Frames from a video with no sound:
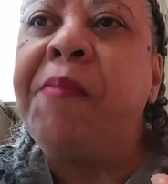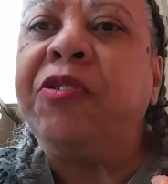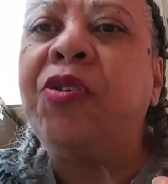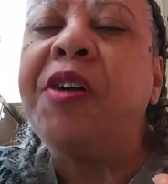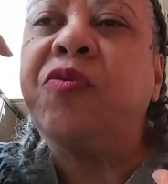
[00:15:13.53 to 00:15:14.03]

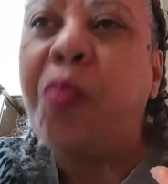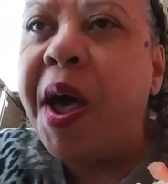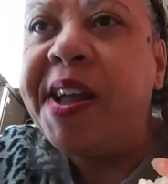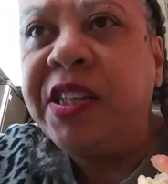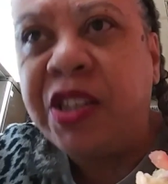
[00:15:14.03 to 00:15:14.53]
So it's
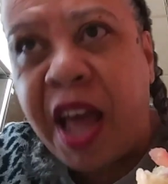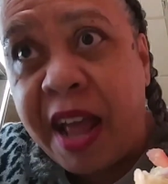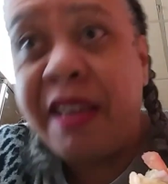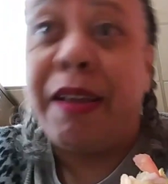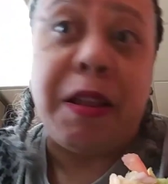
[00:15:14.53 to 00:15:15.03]
wise,
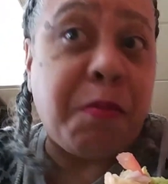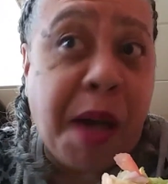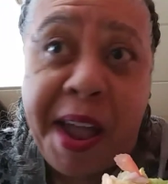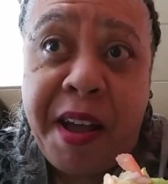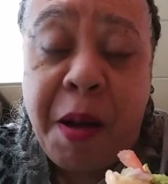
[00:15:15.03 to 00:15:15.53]
in
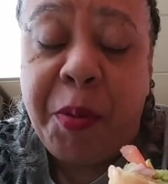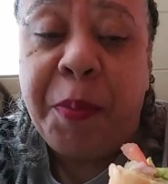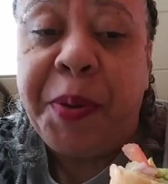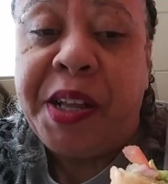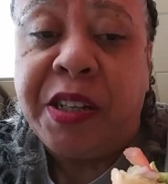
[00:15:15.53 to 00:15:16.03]
my
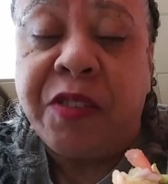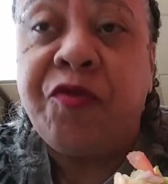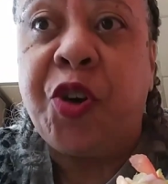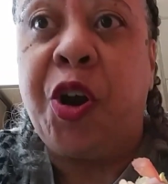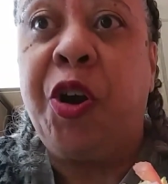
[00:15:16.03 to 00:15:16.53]
humble opinion,
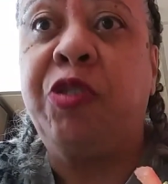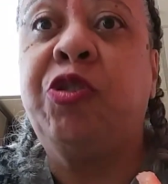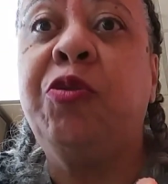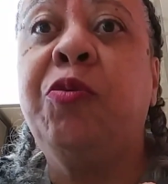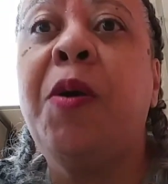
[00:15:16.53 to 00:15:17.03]
for her
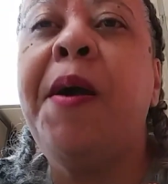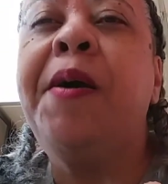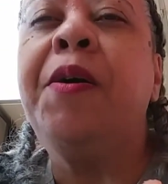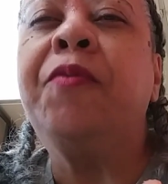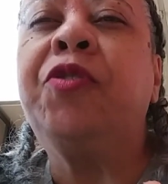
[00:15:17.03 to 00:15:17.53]
to
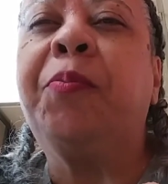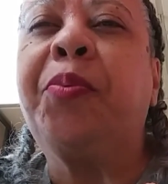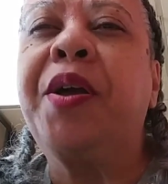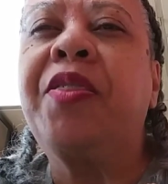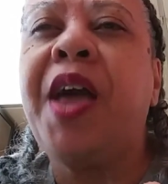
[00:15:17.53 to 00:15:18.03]

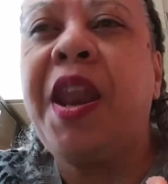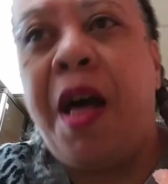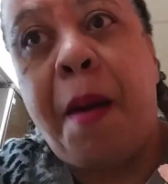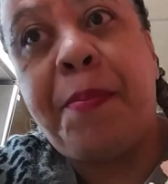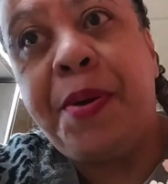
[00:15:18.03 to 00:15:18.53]
bring that
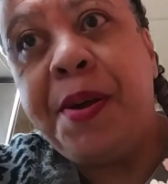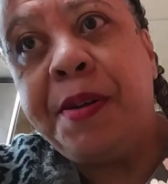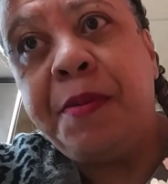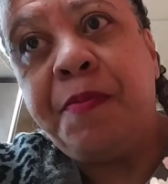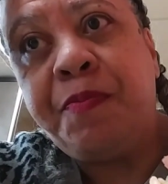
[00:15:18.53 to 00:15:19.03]
up,
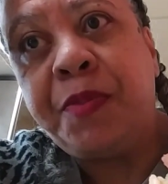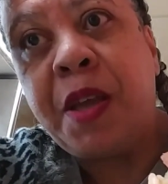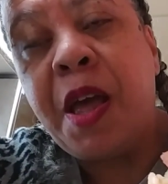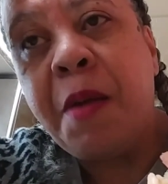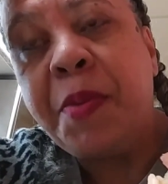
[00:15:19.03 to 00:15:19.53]

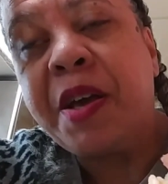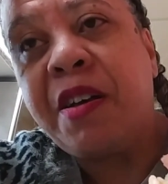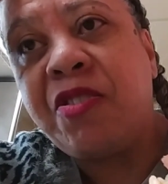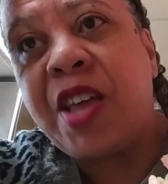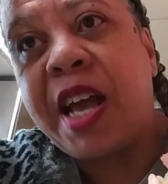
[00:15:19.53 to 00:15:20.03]

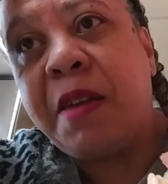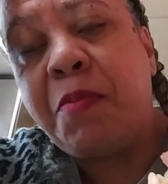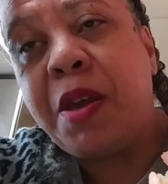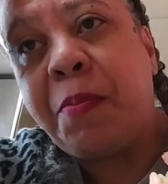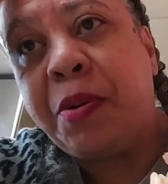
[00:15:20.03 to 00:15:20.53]
because that
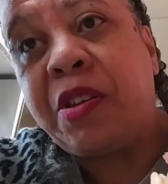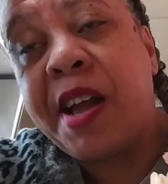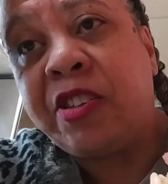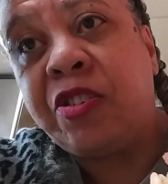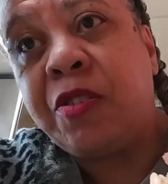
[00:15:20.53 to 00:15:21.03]
can be a
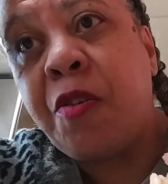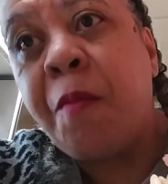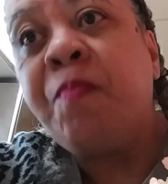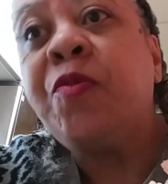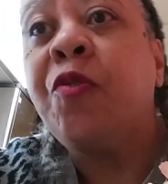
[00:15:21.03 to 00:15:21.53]
protection
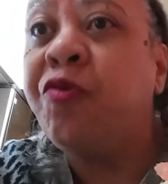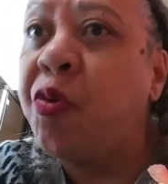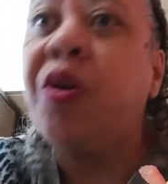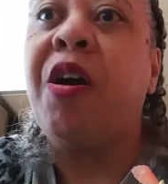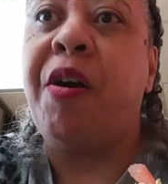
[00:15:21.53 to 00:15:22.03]

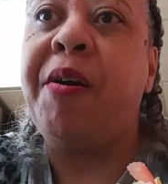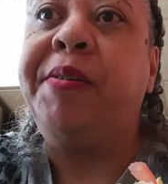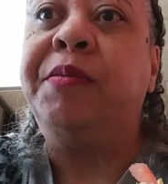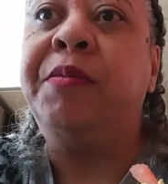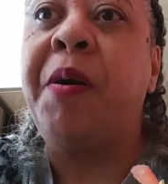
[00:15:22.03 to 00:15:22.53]
for
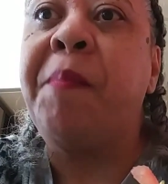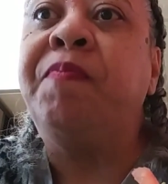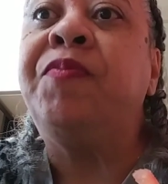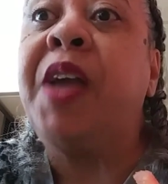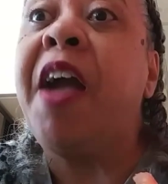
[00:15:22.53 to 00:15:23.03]
her
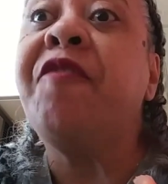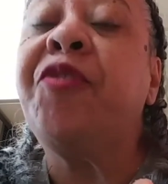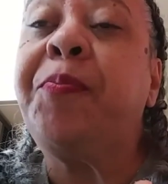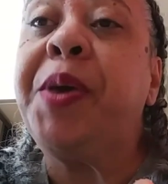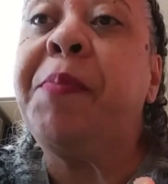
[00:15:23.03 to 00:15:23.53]
and
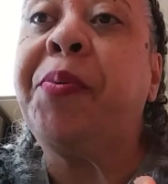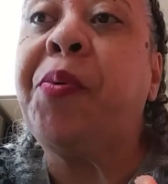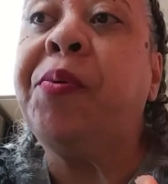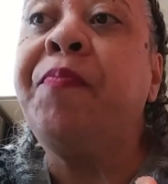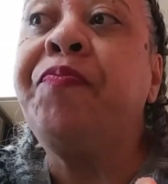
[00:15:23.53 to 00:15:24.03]
for
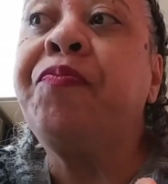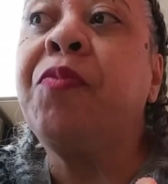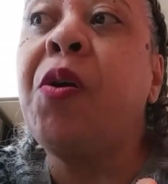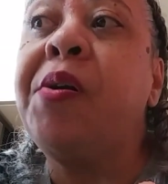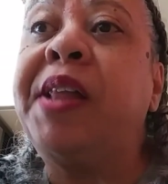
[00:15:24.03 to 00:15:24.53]
people,
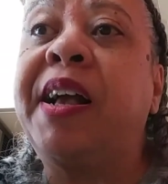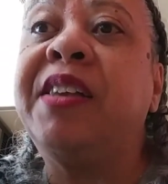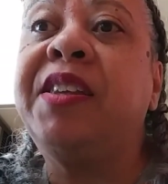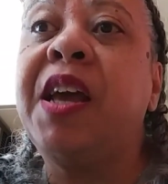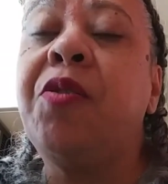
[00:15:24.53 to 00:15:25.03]
like
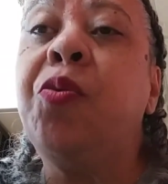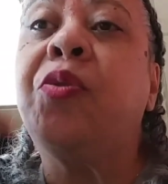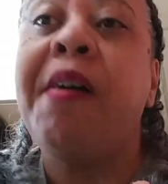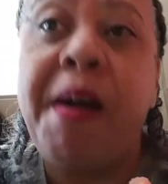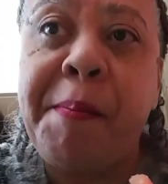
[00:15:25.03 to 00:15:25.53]
I said, who
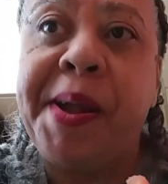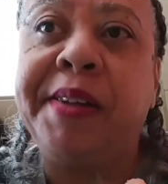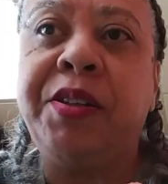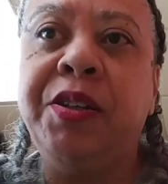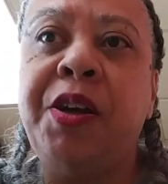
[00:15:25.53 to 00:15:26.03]

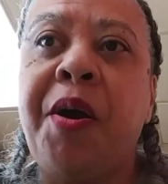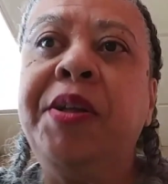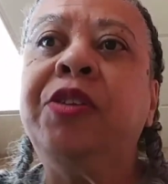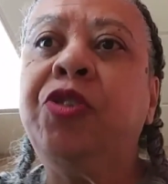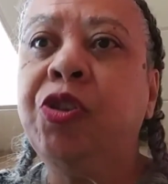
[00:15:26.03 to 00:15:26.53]
comment,
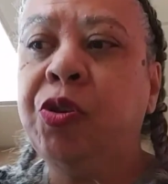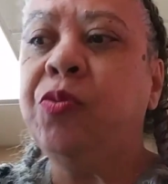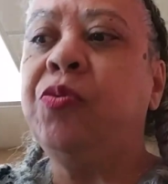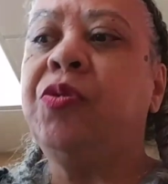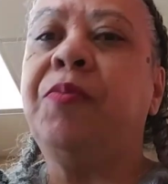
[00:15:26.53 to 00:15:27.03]
to
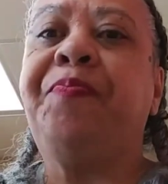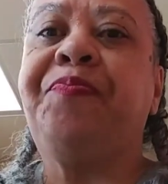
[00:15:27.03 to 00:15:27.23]
use